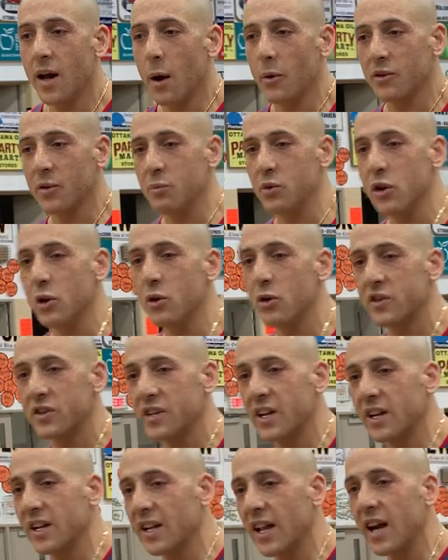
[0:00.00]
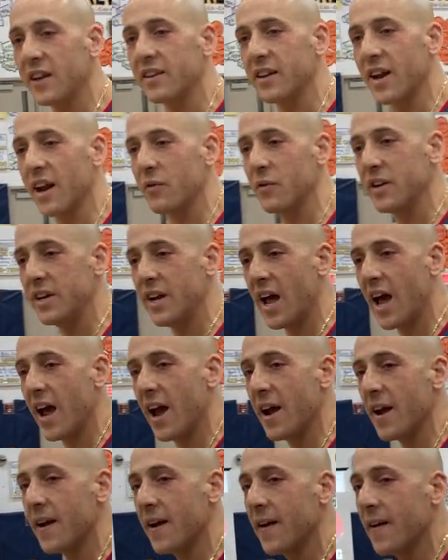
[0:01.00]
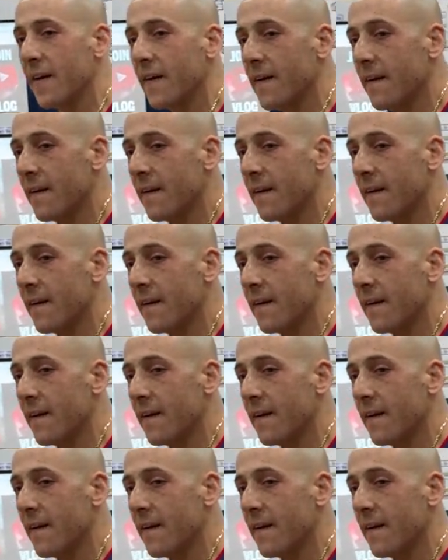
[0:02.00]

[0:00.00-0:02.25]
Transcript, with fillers: I was abused and neglected every day.